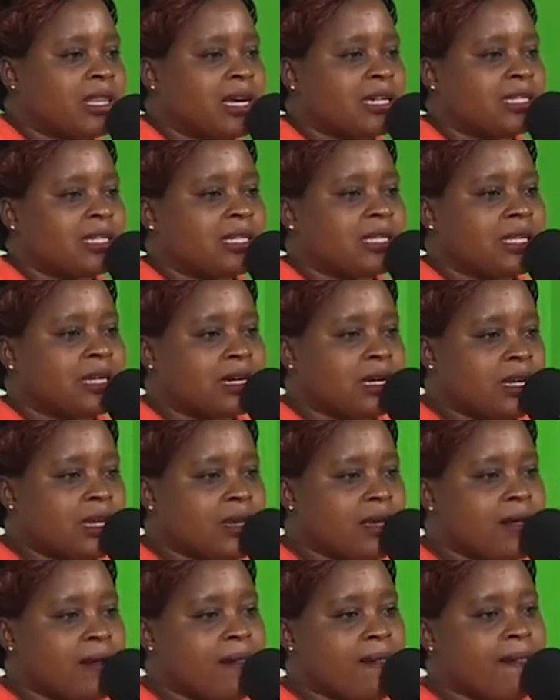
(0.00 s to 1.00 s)

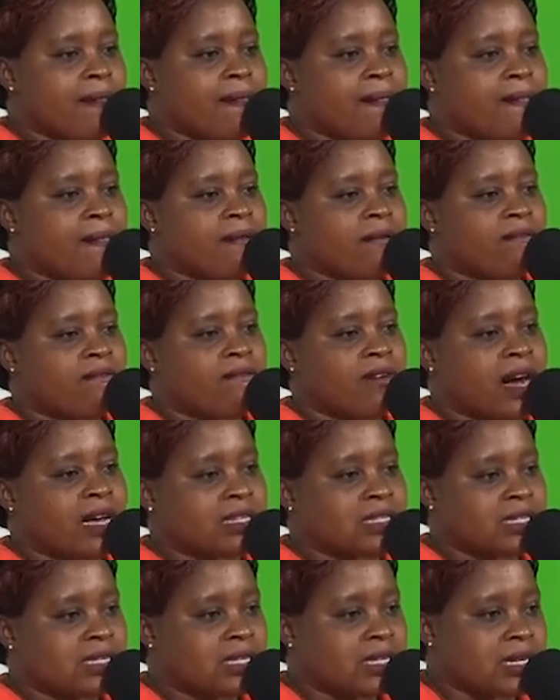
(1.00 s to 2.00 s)
33,
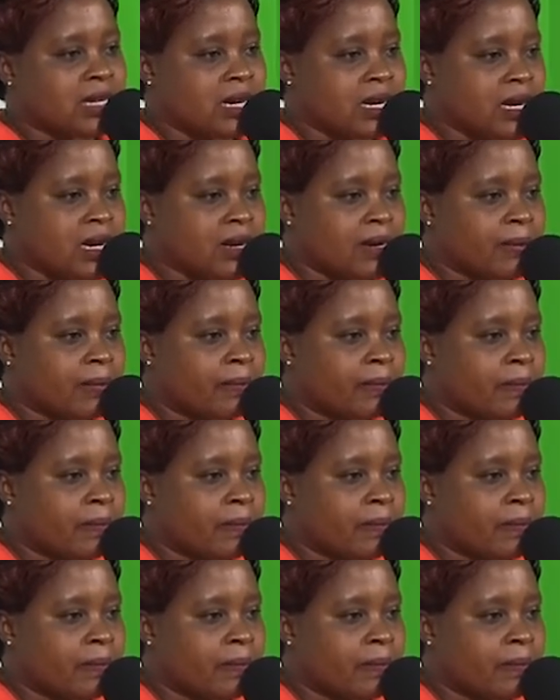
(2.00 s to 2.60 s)
verse 3.